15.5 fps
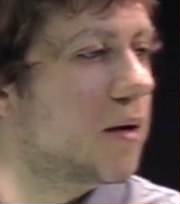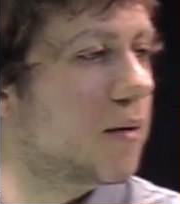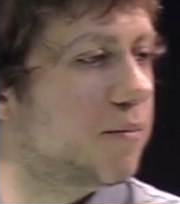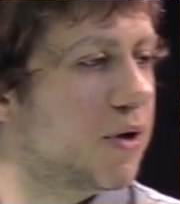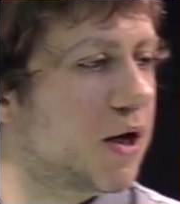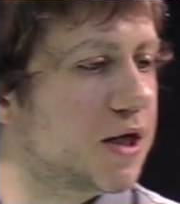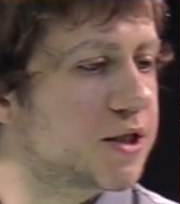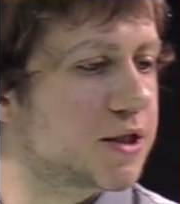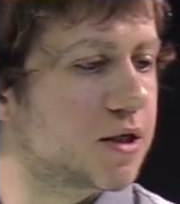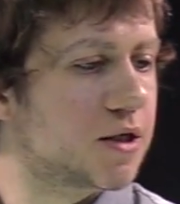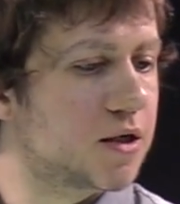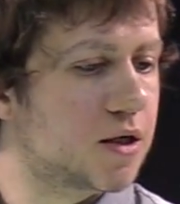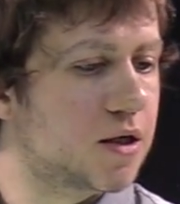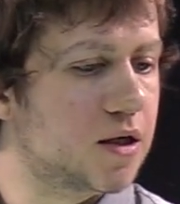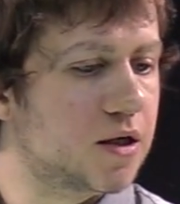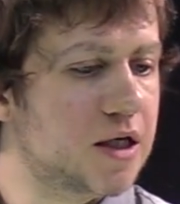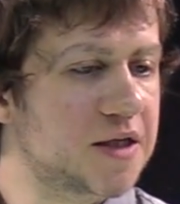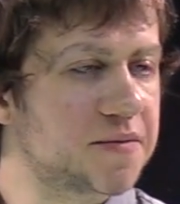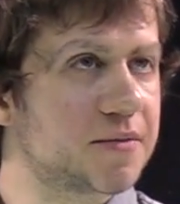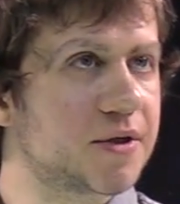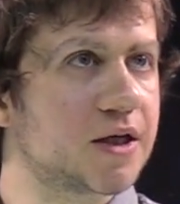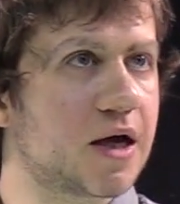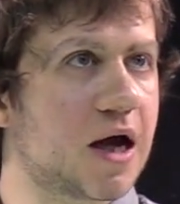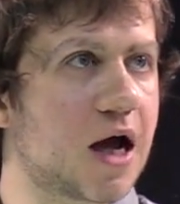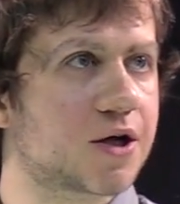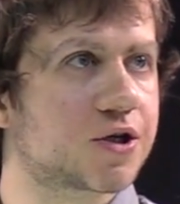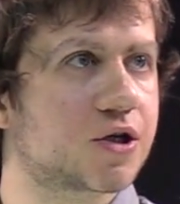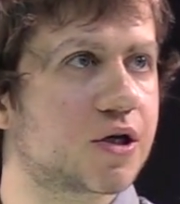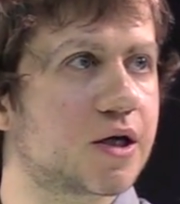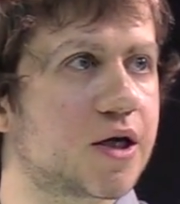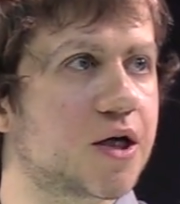But let me
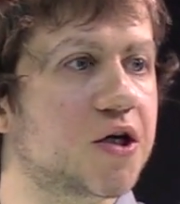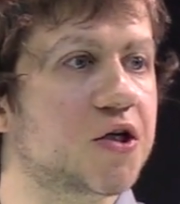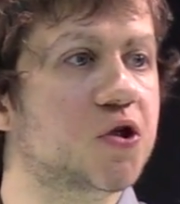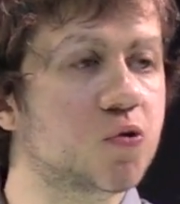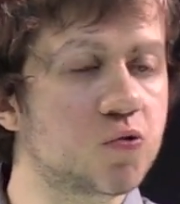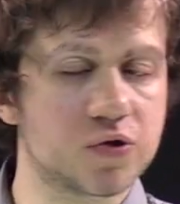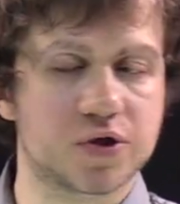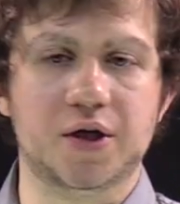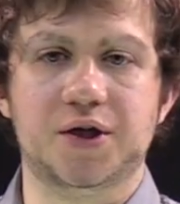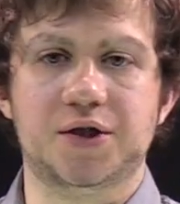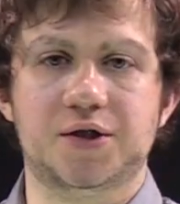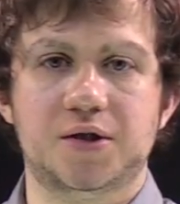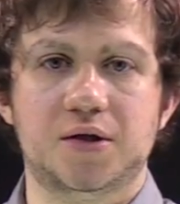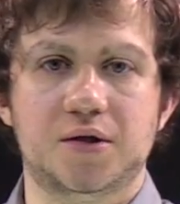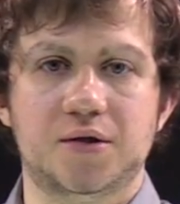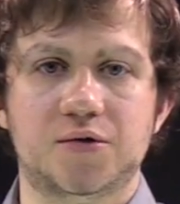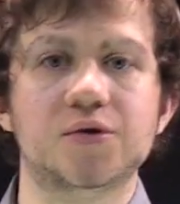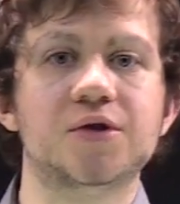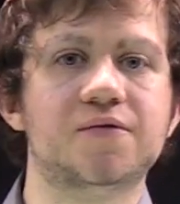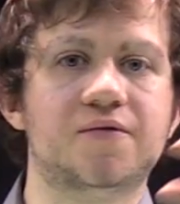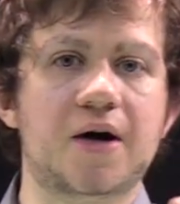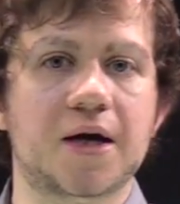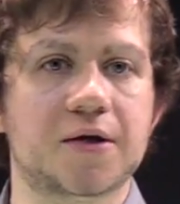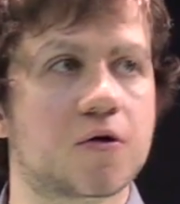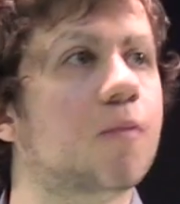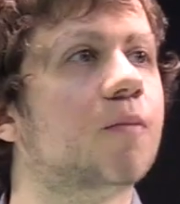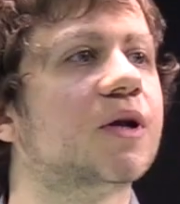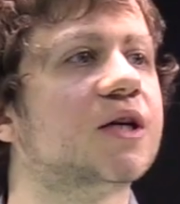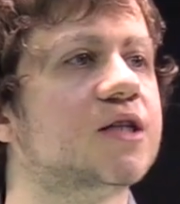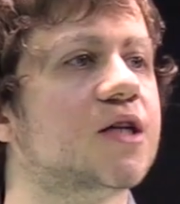actually use it to define complex